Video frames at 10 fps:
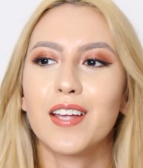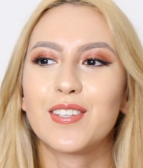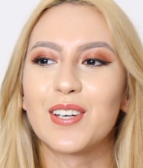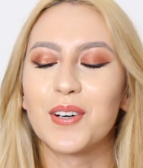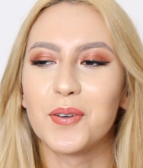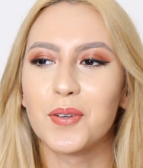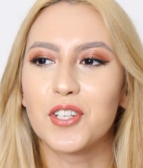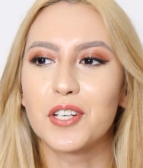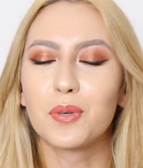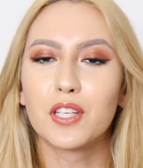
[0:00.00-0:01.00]
so
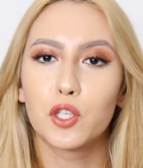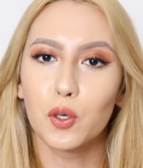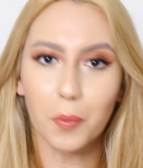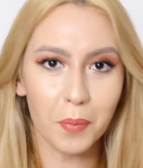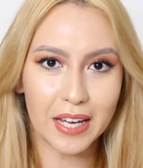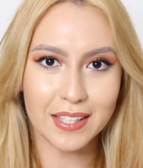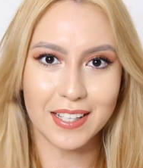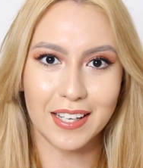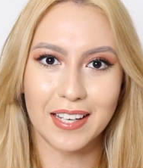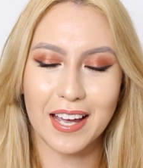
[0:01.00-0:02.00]
she was so
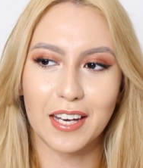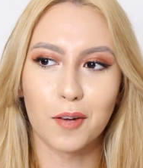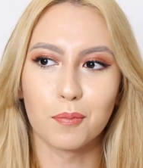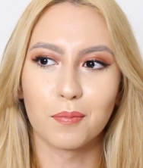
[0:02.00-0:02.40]
amazing and I'm,